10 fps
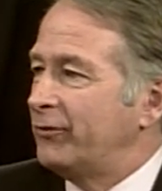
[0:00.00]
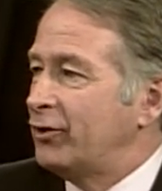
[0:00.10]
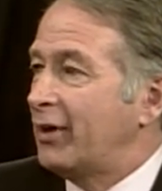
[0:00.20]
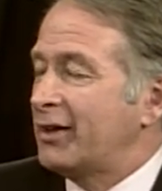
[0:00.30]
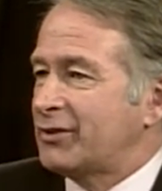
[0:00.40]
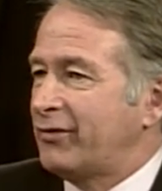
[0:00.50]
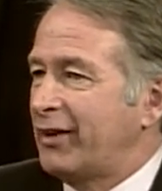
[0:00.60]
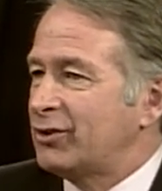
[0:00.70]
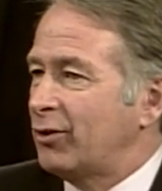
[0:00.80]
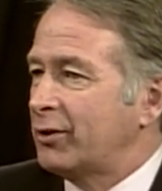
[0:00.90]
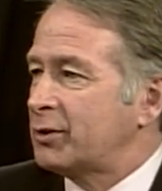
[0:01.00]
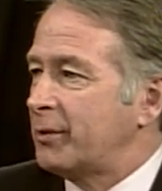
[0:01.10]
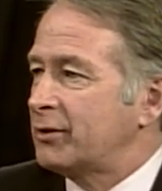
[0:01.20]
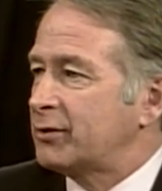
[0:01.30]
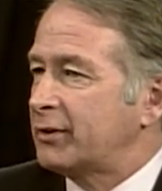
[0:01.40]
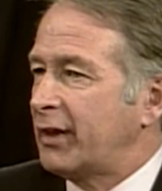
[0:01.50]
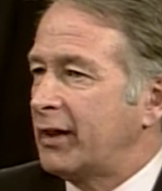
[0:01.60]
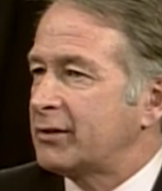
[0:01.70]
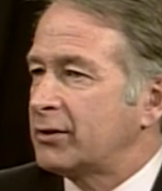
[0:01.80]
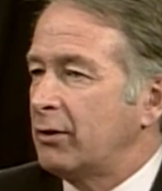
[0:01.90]
You guys have had your own experience with that.
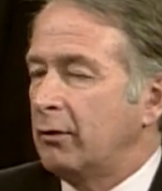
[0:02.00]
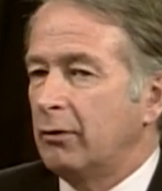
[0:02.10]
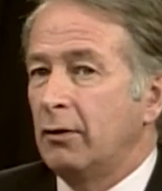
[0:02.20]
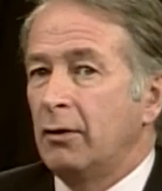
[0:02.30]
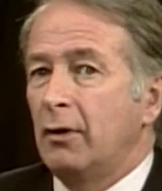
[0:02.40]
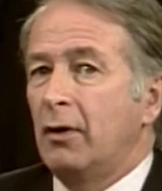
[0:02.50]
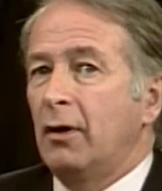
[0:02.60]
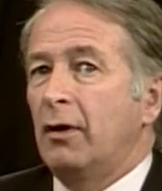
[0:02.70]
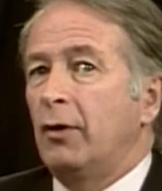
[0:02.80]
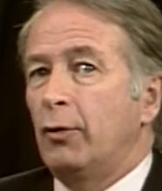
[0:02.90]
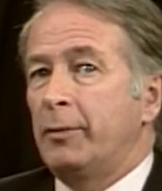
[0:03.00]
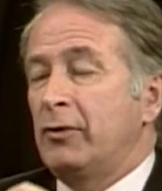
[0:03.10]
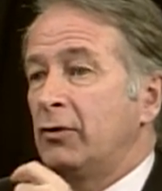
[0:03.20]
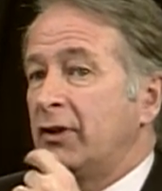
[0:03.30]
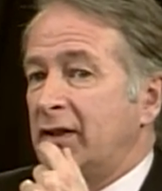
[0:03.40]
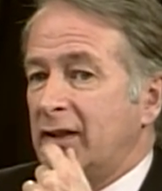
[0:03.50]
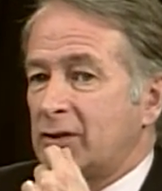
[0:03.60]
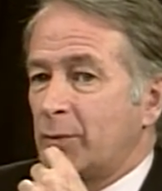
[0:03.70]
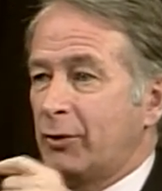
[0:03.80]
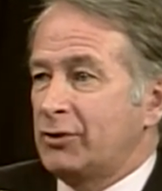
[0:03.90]
So it would be really neat
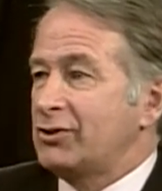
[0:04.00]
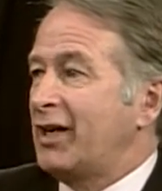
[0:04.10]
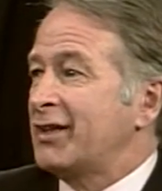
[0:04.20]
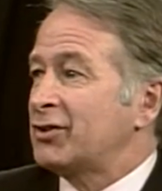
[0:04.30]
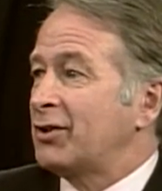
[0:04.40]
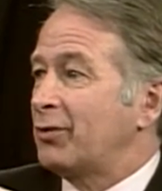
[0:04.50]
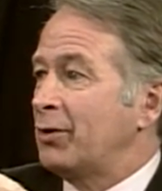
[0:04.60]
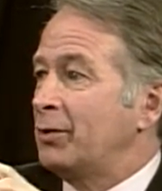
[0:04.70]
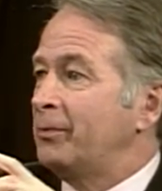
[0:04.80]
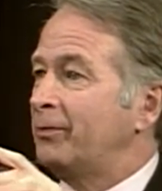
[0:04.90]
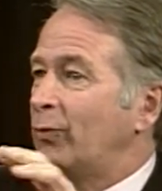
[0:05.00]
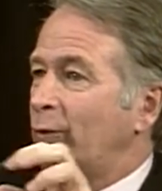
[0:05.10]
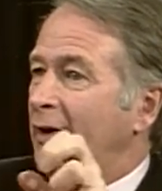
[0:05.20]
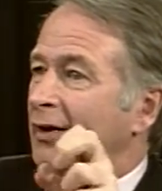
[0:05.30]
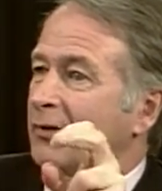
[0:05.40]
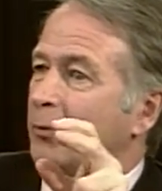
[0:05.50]
to put you guys in a room with